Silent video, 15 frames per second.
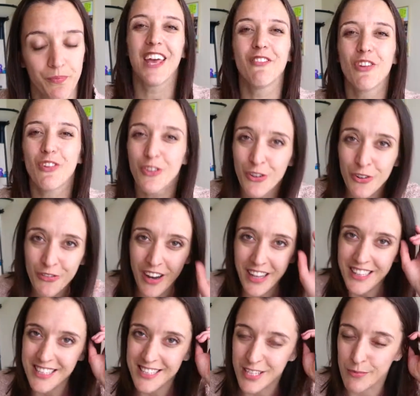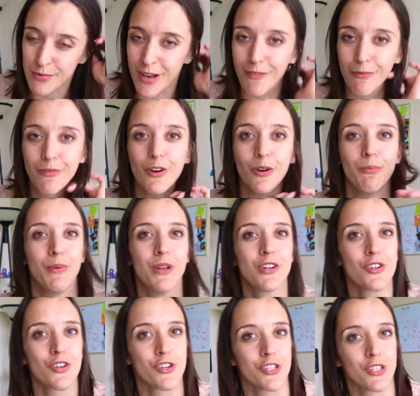If you do find these tips helpful, be
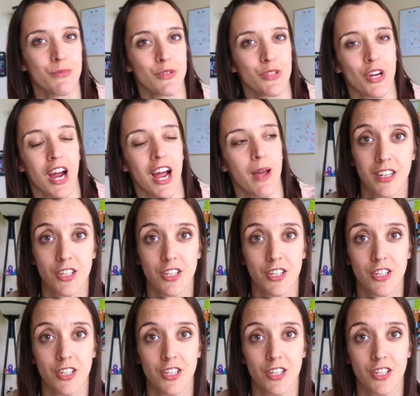sure to subscribe.